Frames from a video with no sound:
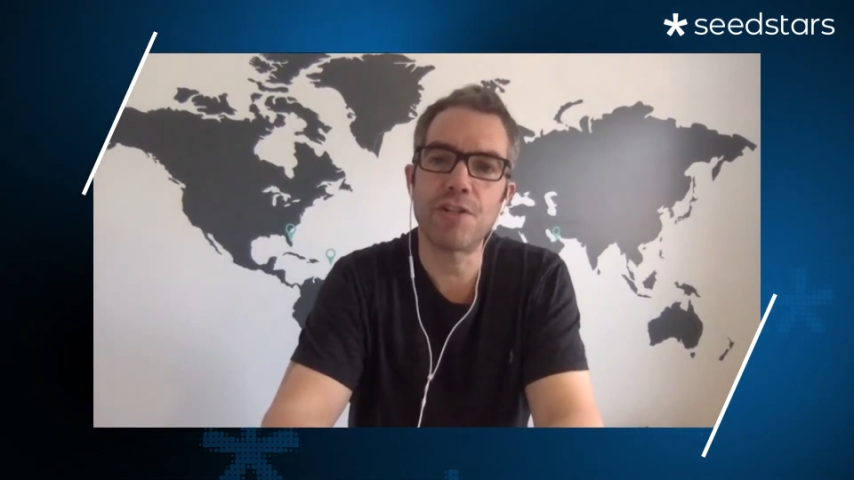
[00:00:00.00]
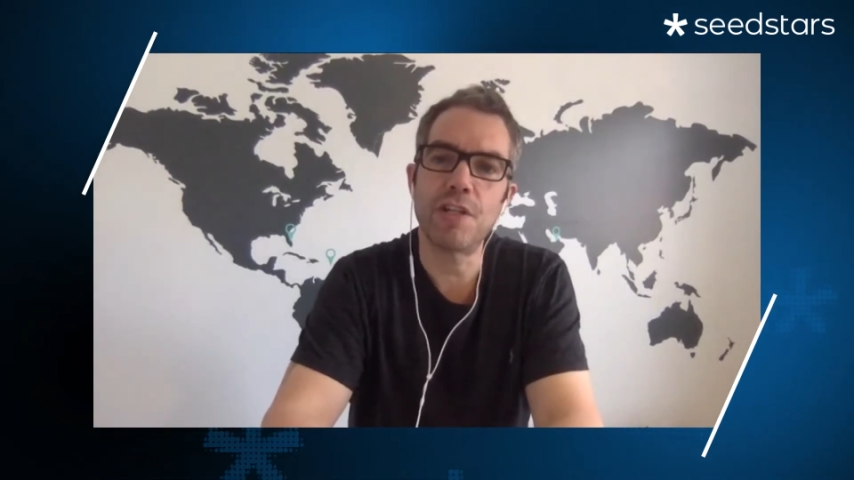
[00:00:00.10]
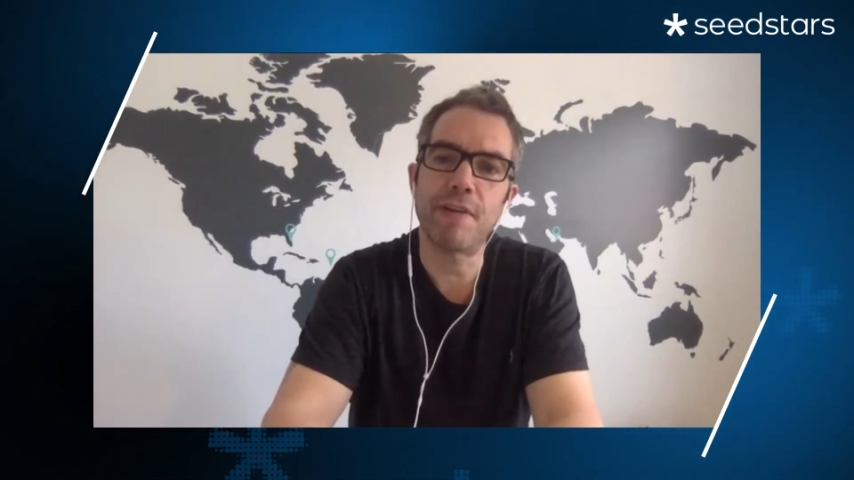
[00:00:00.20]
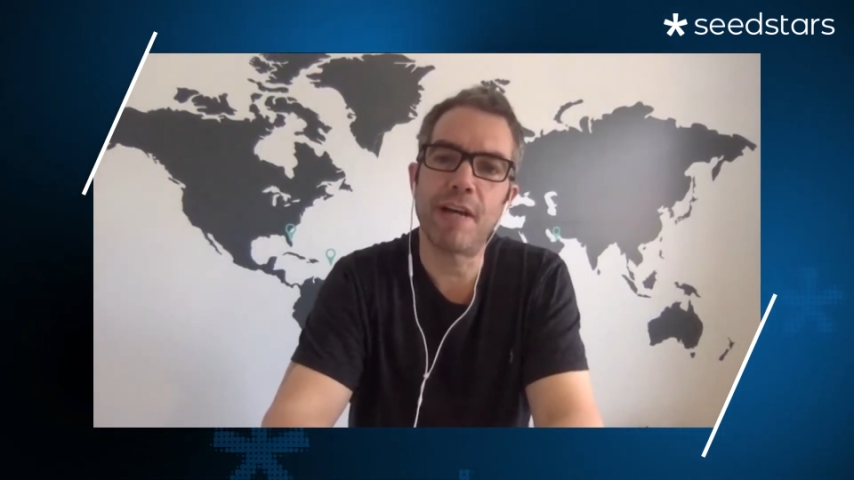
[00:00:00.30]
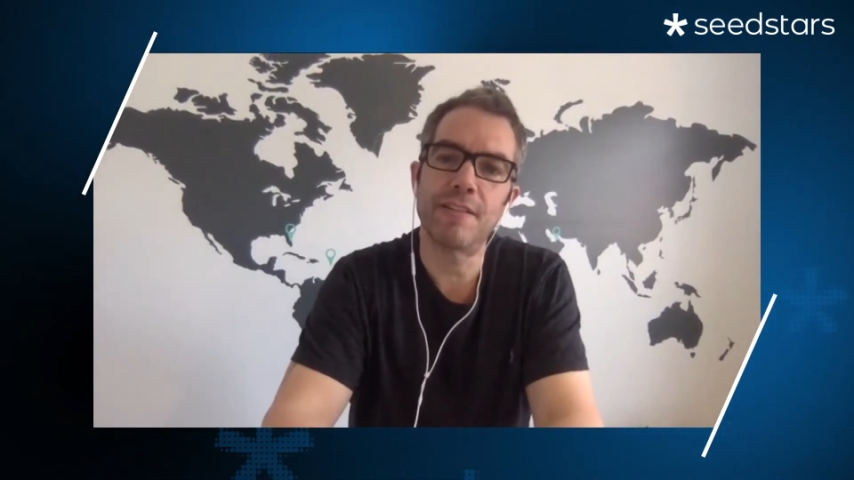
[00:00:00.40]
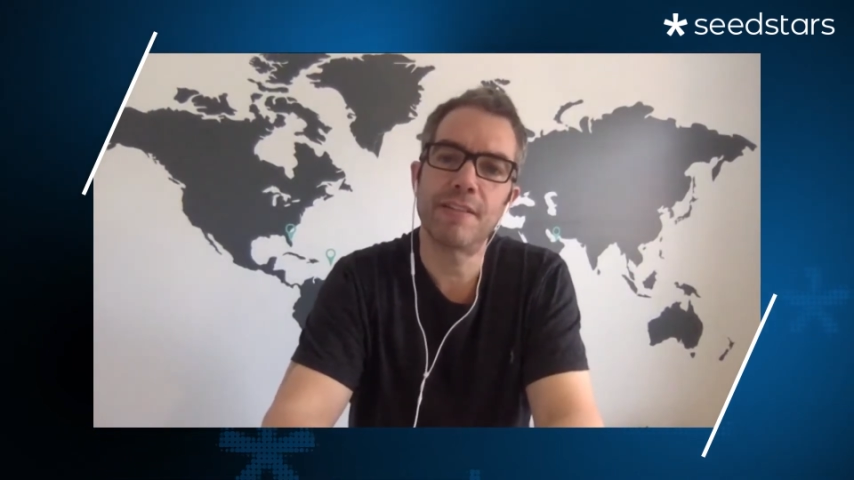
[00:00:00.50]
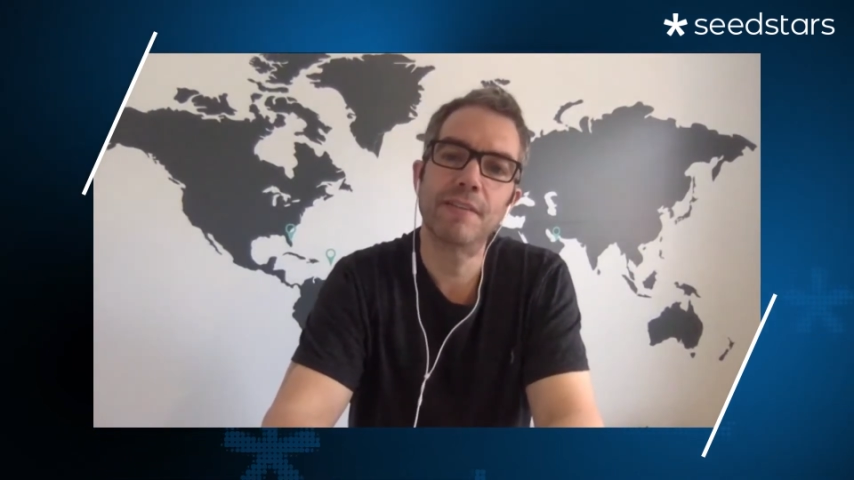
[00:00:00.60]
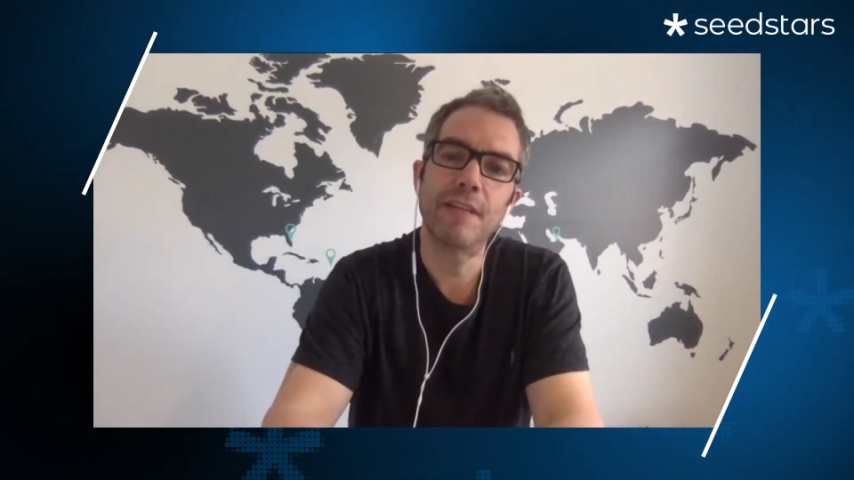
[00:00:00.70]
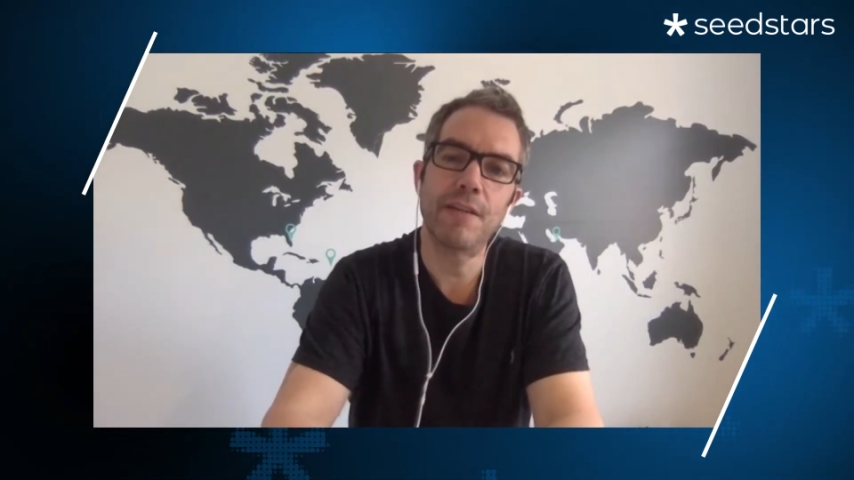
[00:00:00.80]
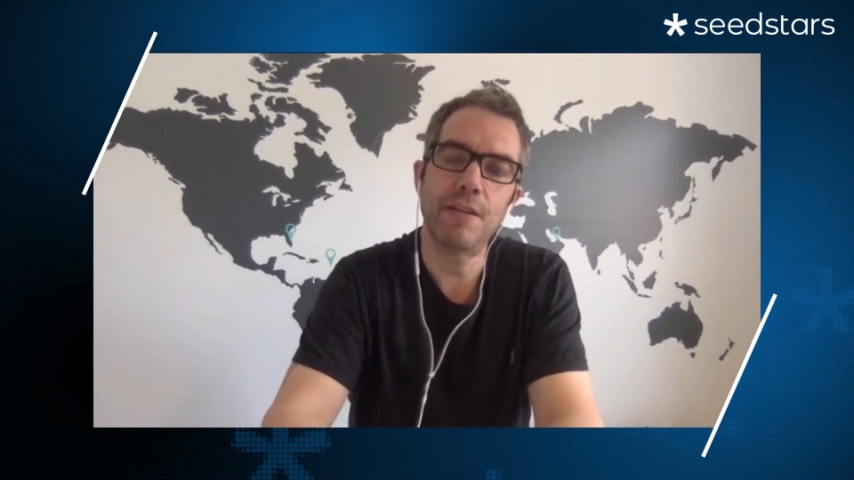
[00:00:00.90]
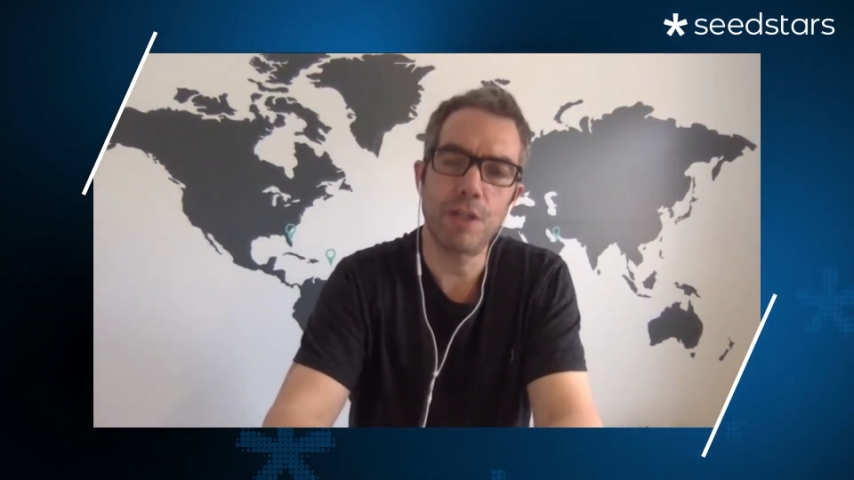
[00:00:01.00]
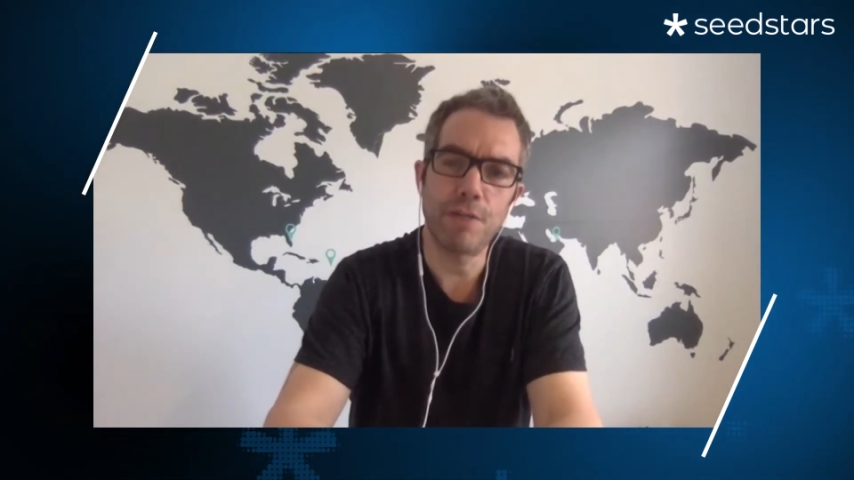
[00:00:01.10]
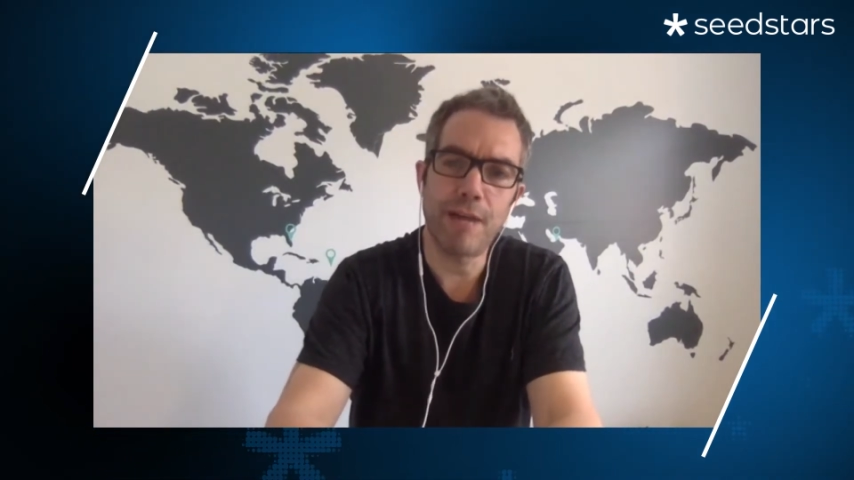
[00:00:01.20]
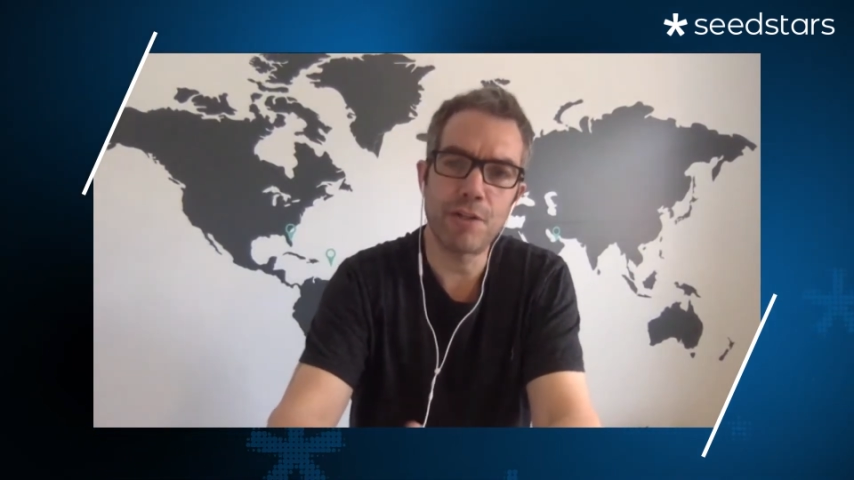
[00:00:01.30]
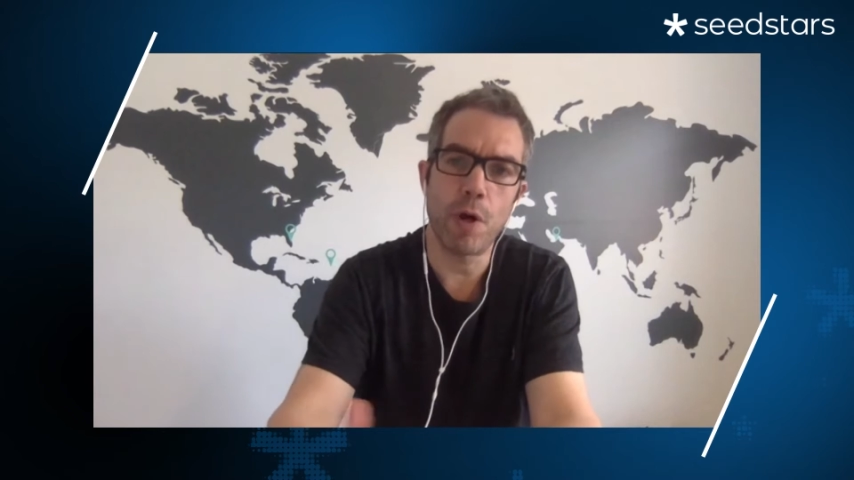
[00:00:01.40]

that you've had